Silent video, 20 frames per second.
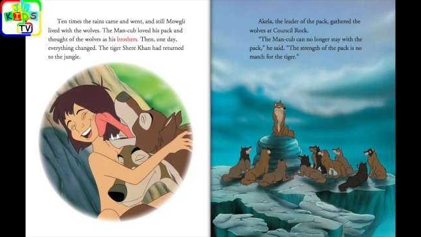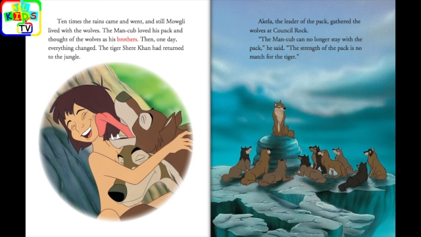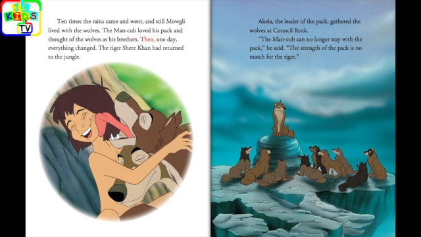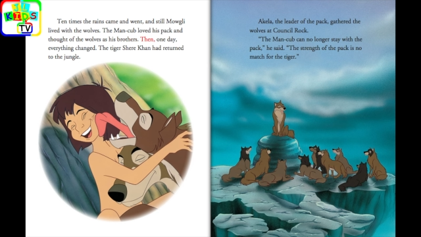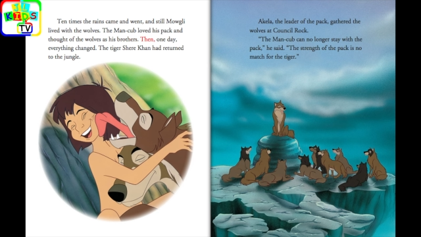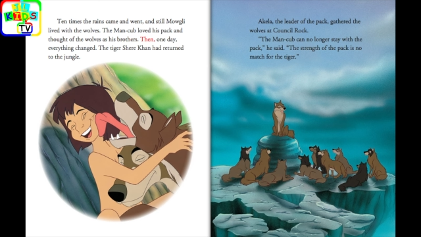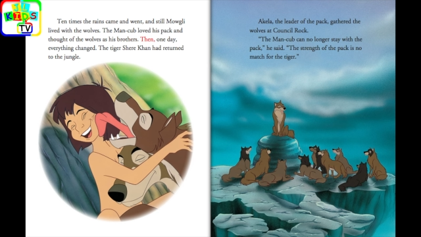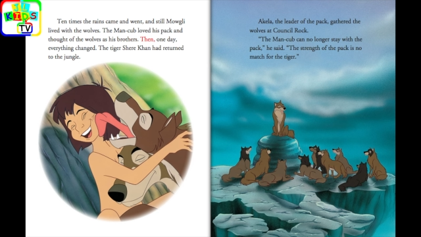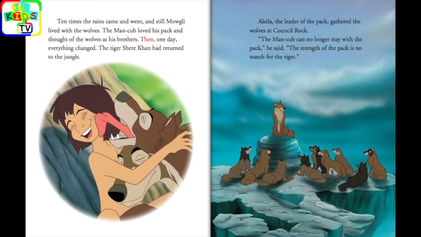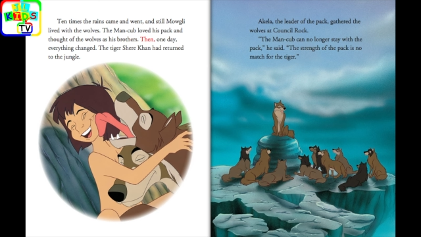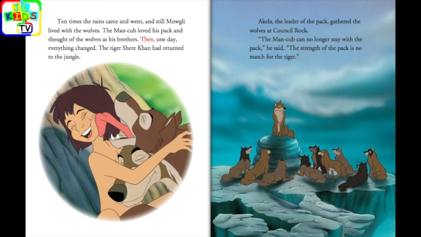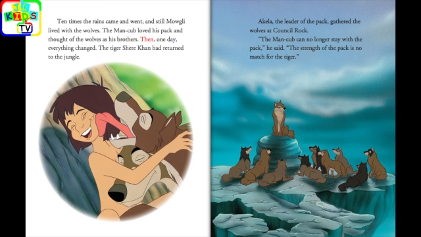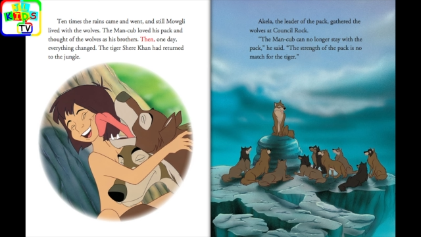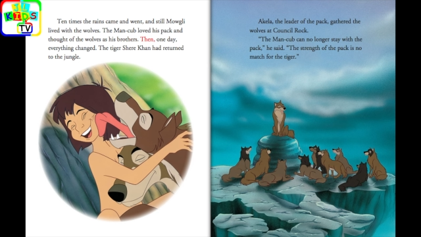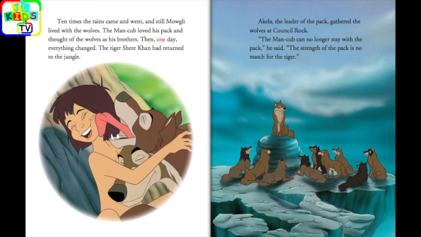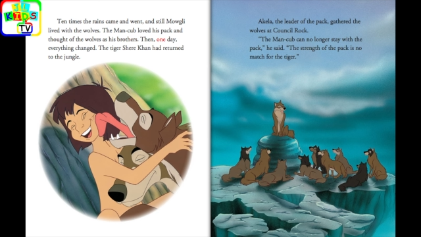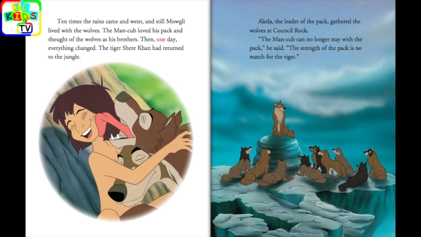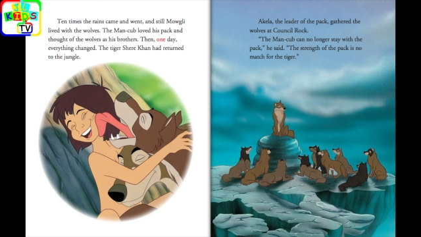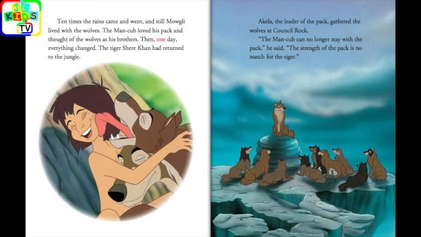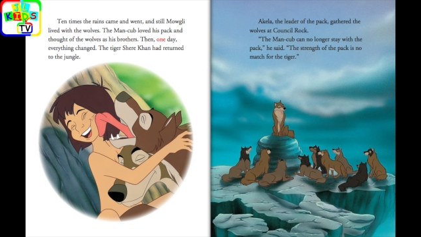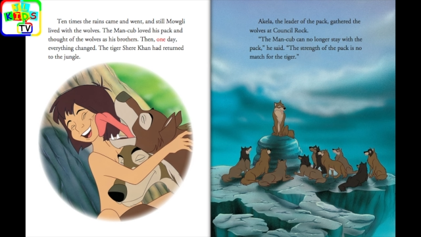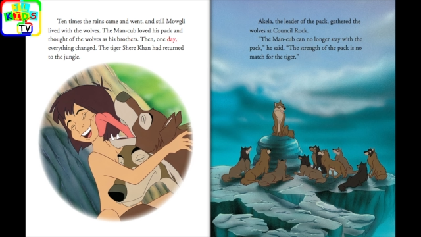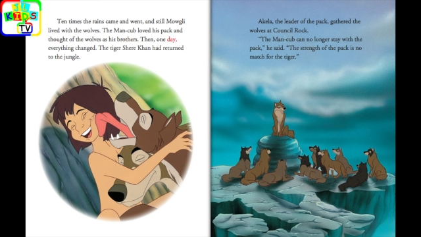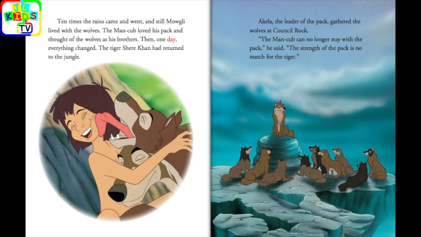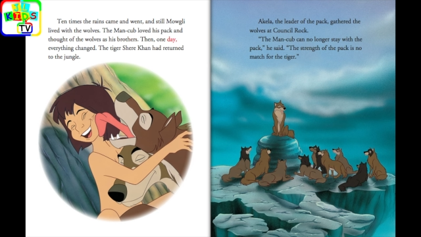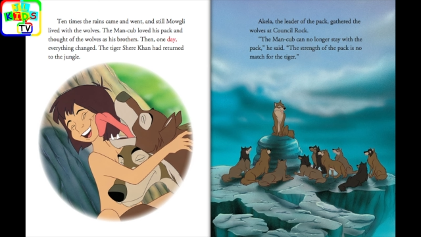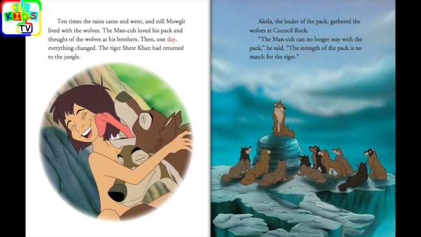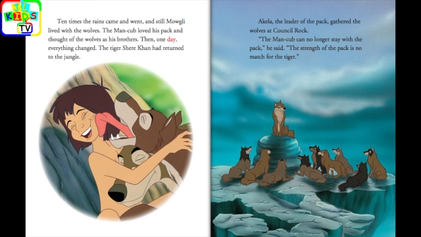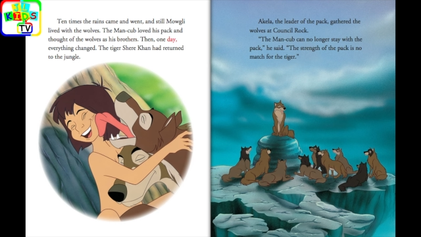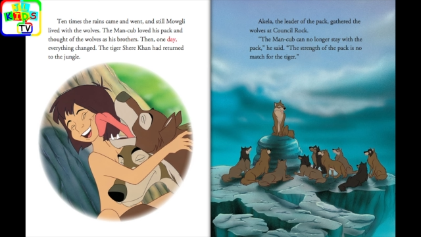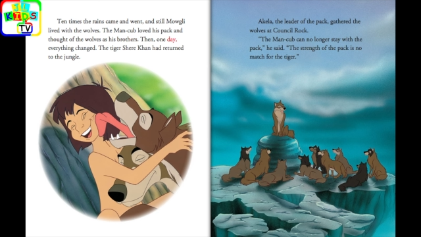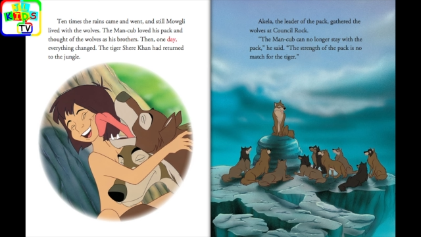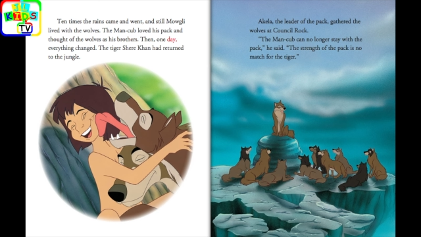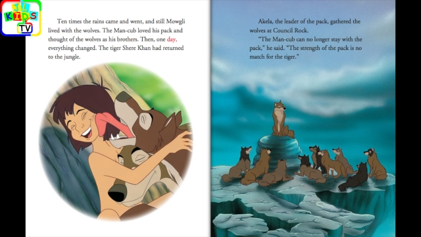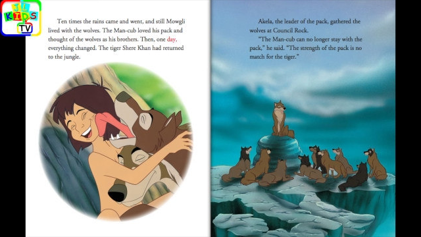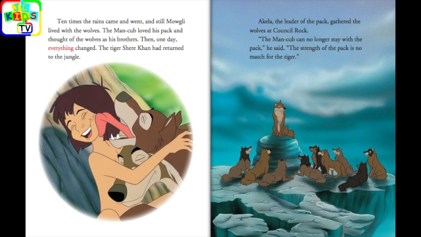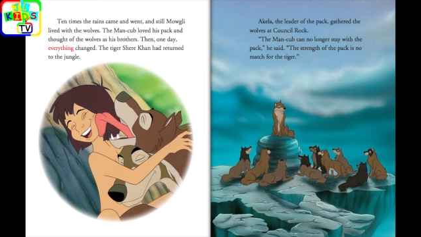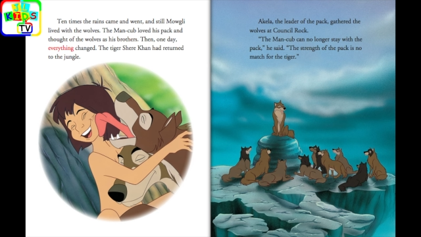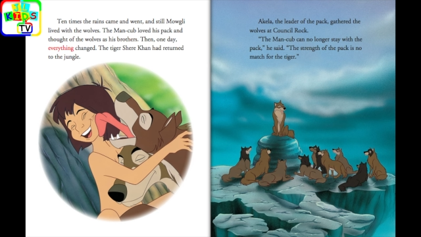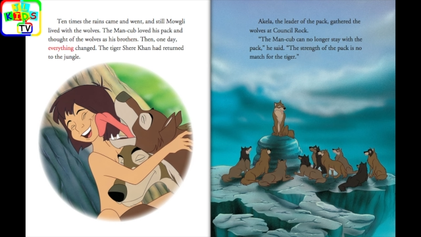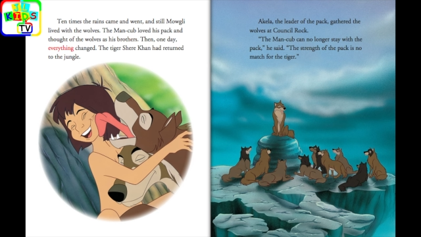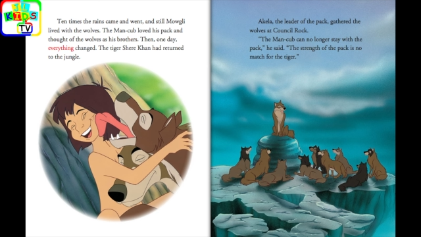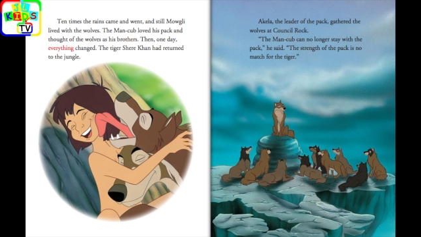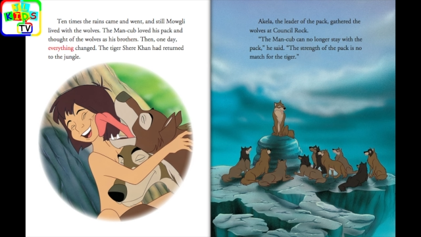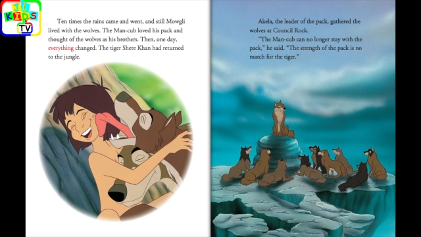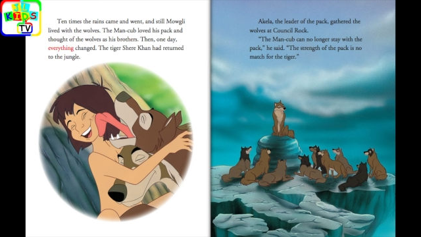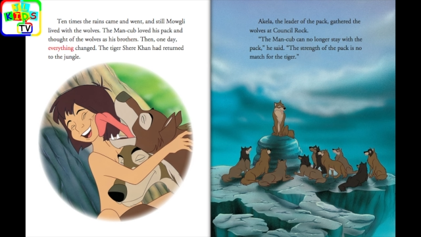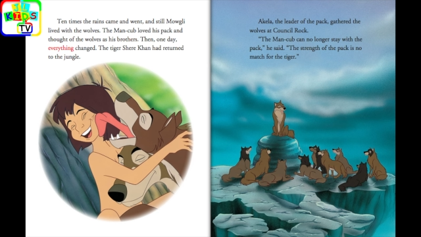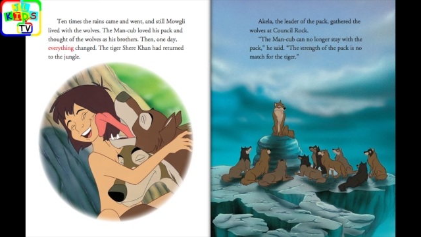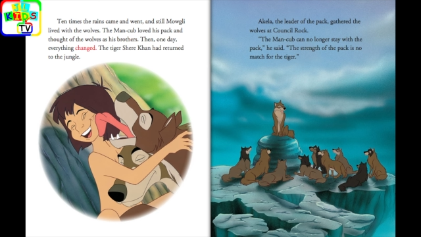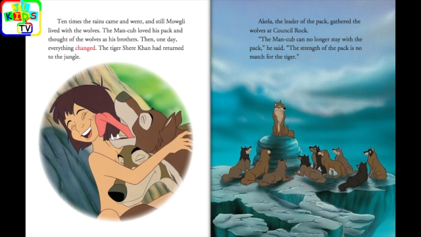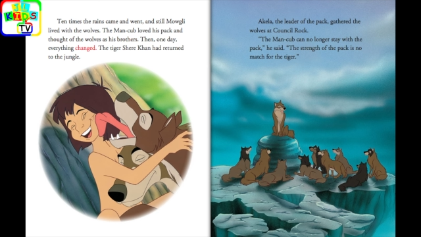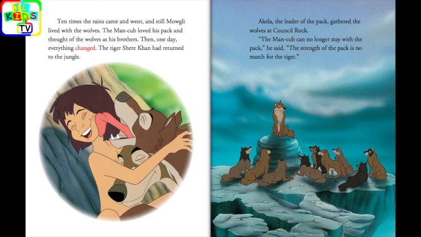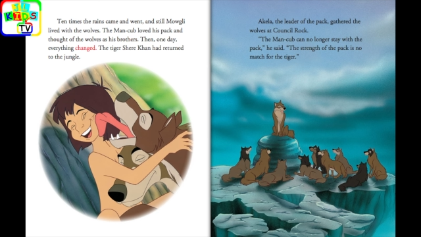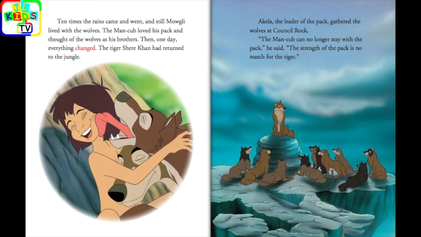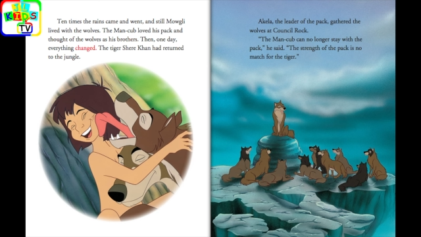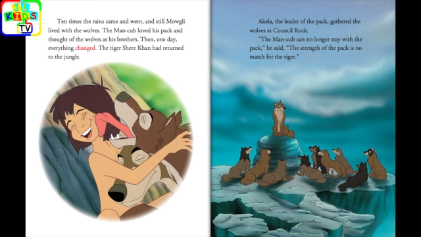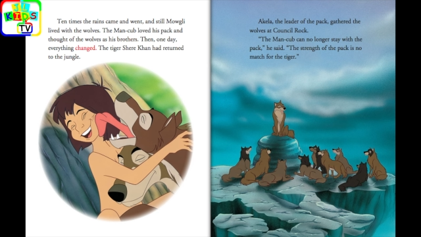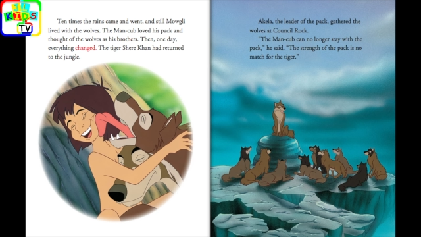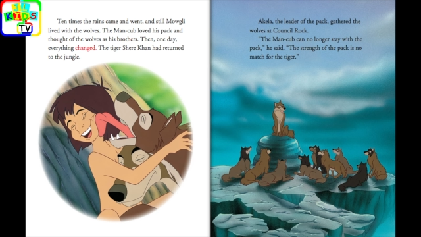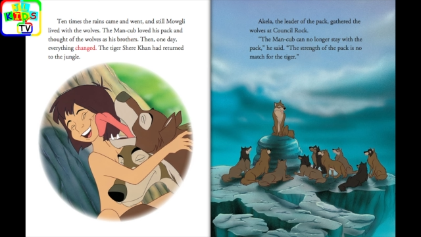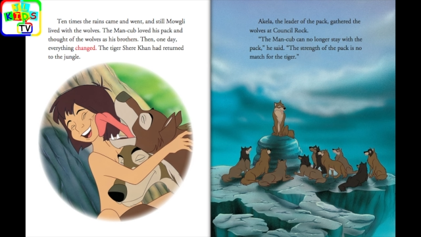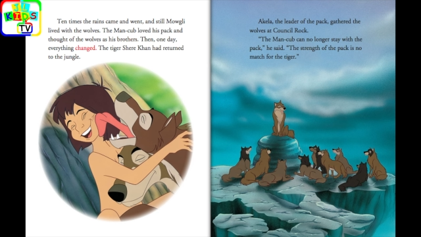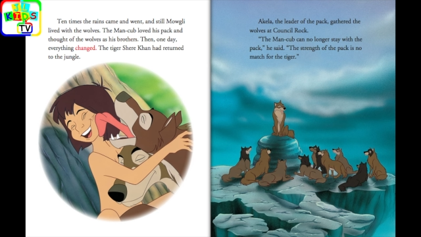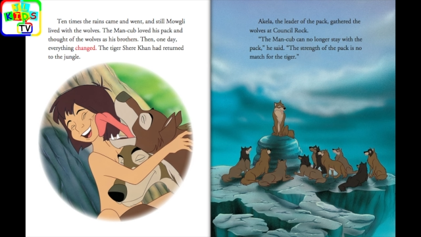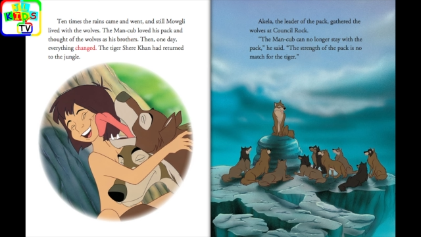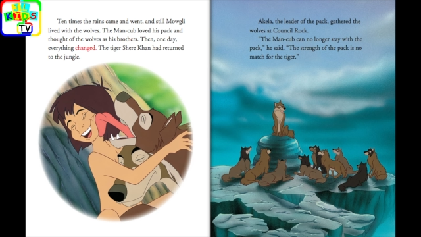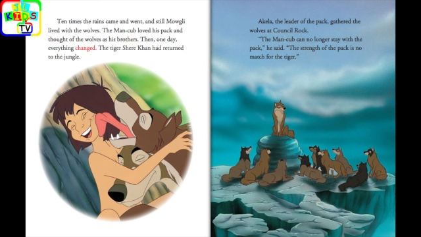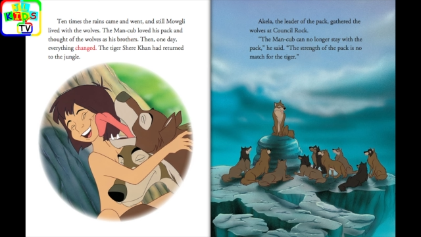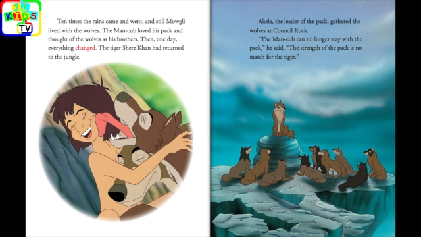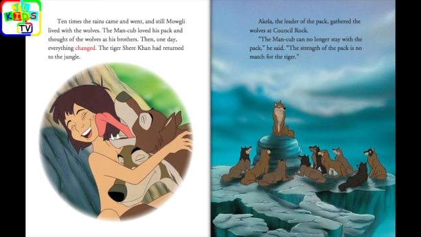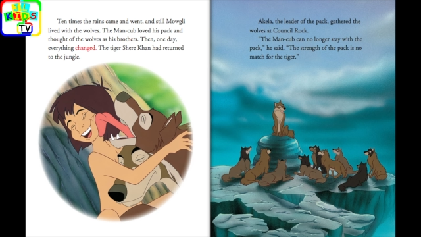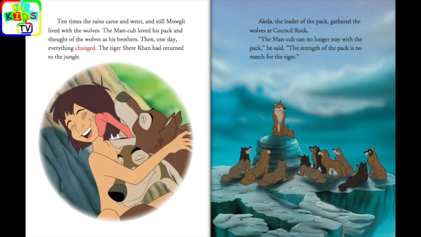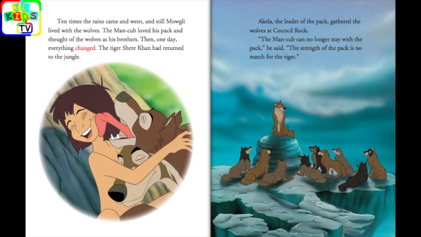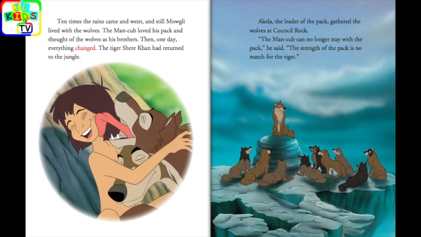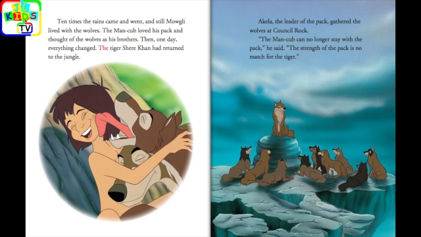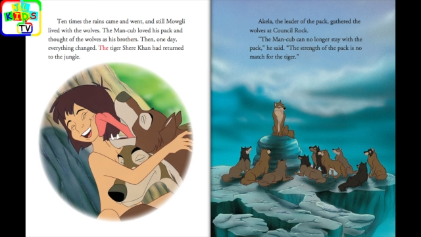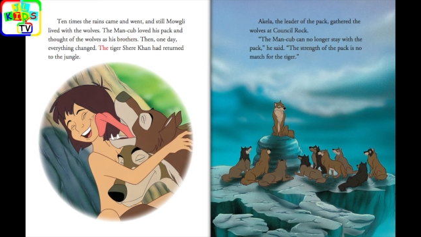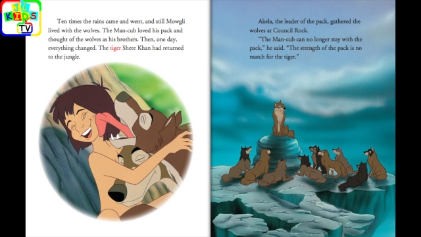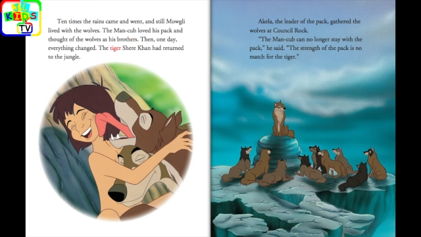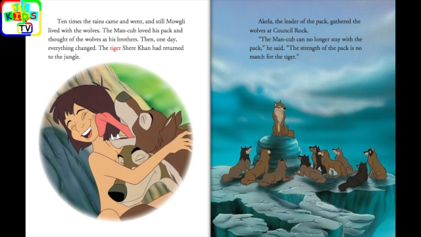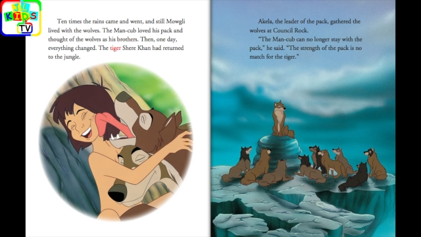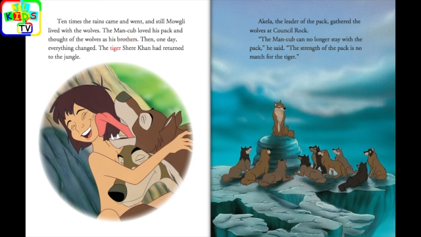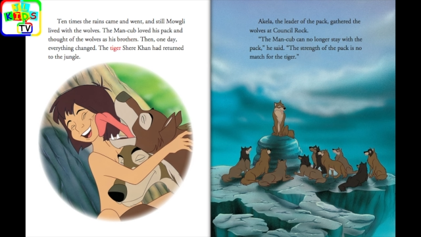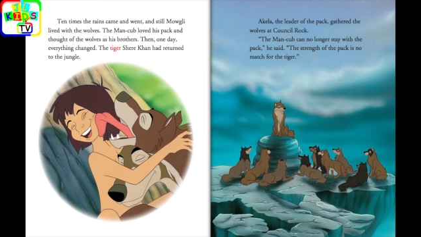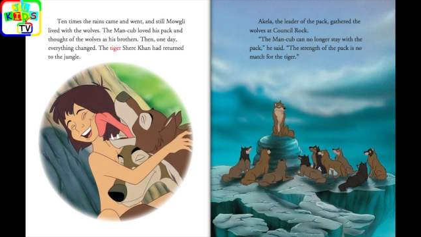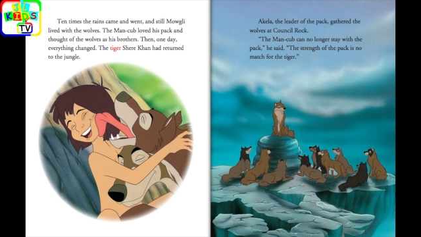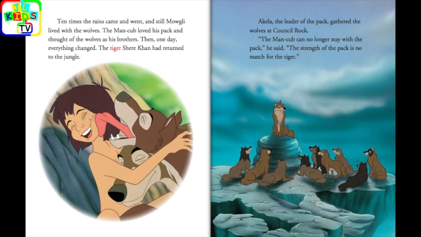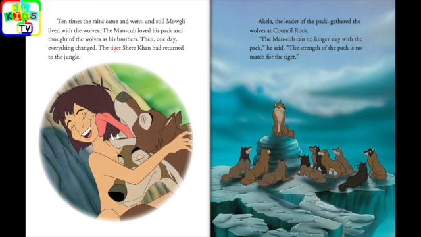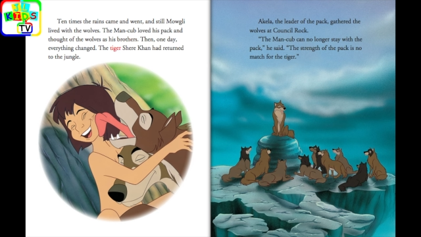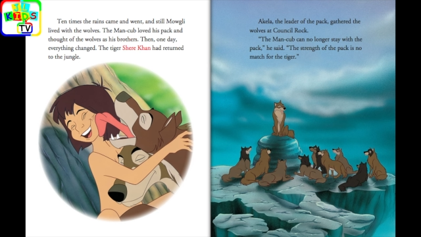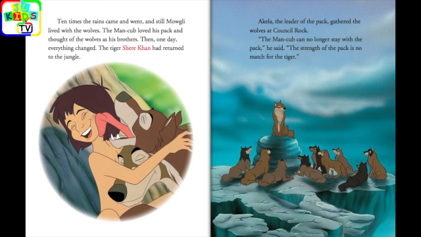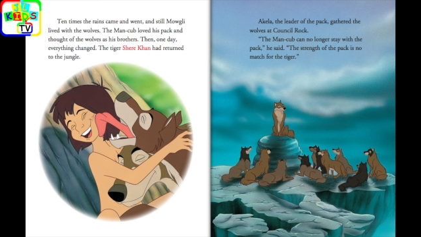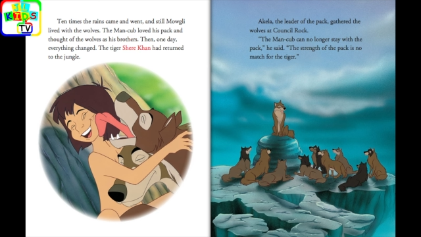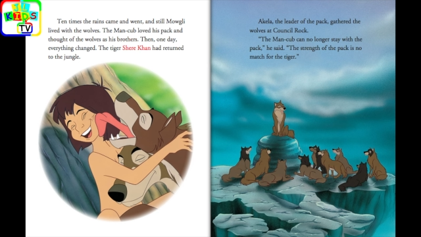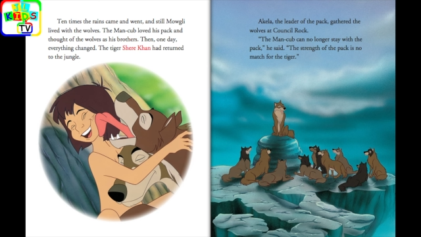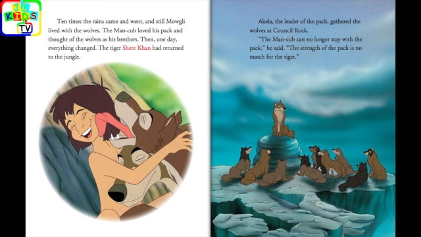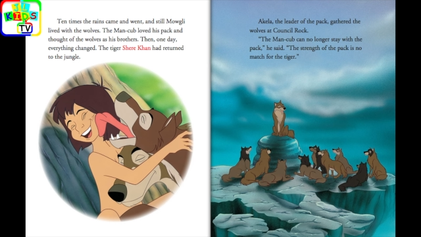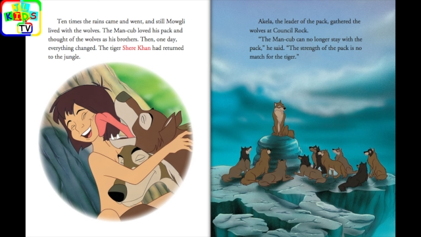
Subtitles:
[unreadable: no face in view]